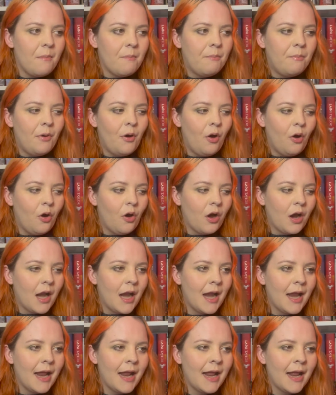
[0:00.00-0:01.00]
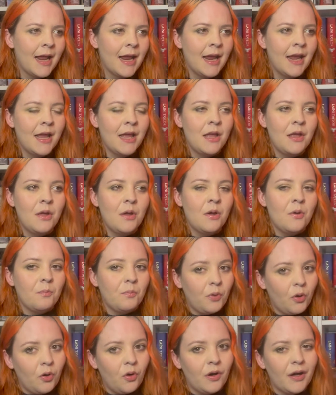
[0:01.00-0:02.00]
But
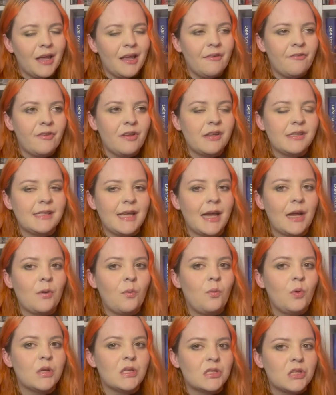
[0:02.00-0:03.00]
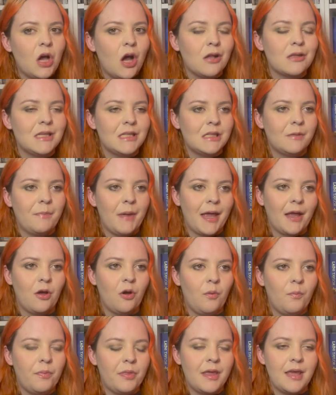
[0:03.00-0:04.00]
it feels like we're starting to pick
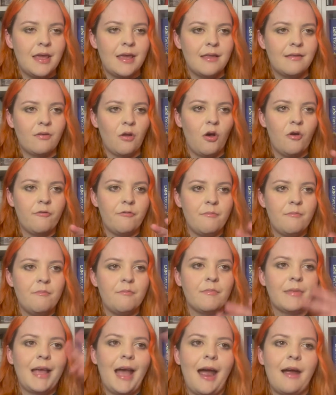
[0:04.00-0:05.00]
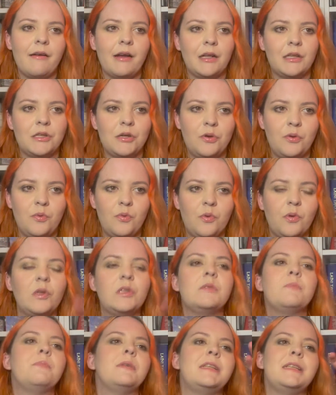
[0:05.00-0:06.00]
up the sort of character who
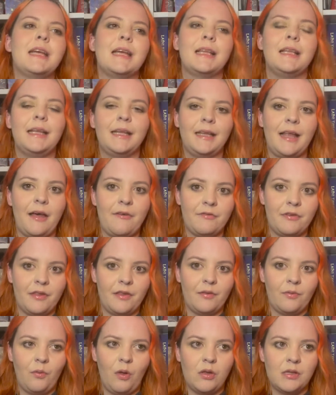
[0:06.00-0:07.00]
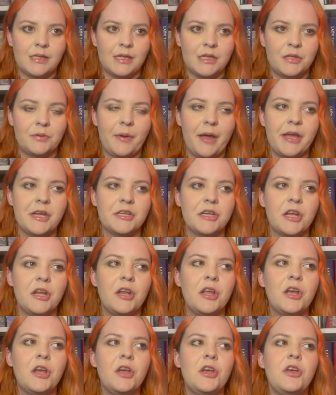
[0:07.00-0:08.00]
was particularly left in this one situation.